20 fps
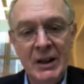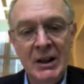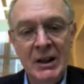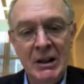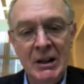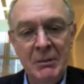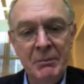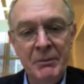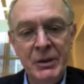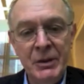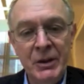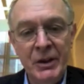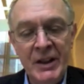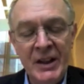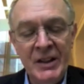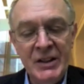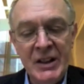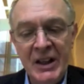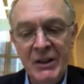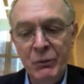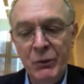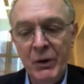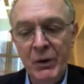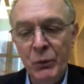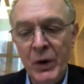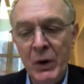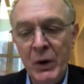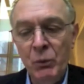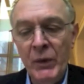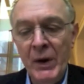
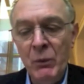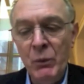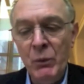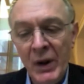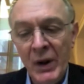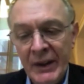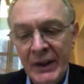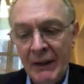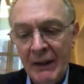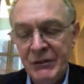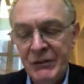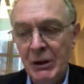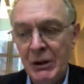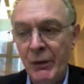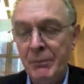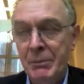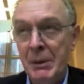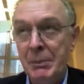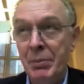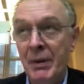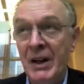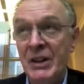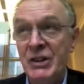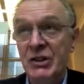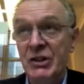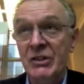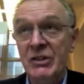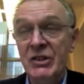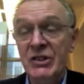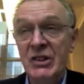Mm-hmm. We will have
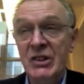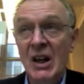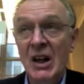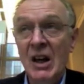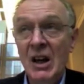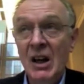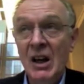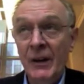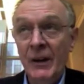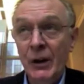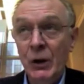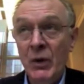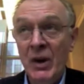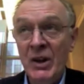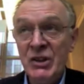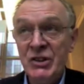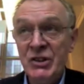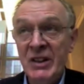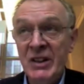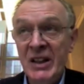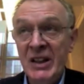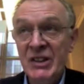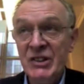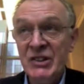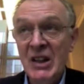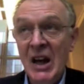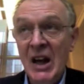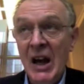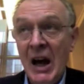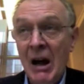depressions, and the question
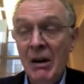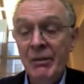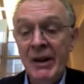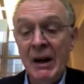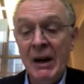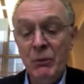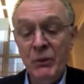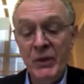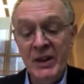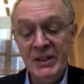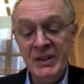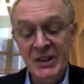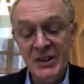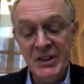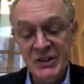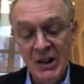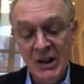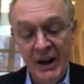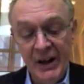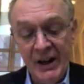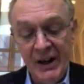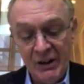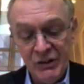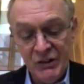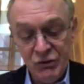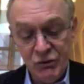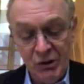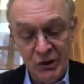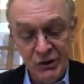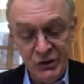is, how can we design our
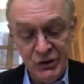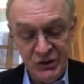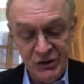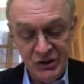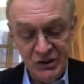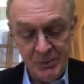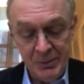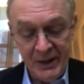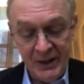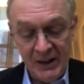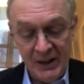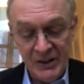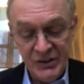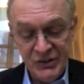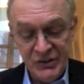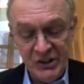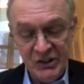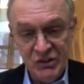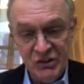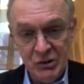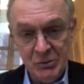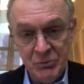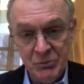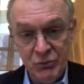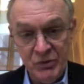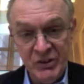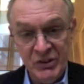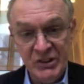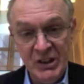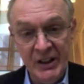structures to make our
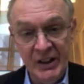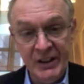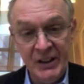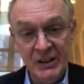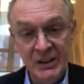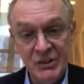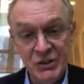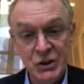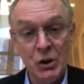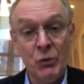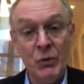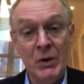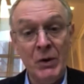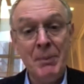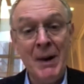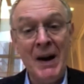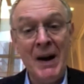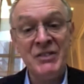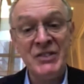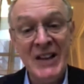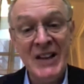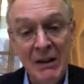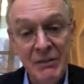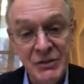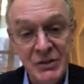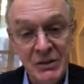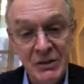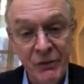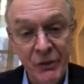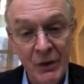systems resilient so we bounce
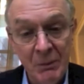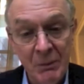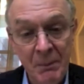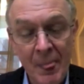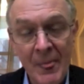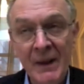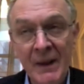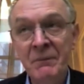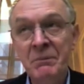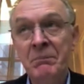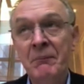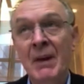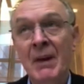out of them?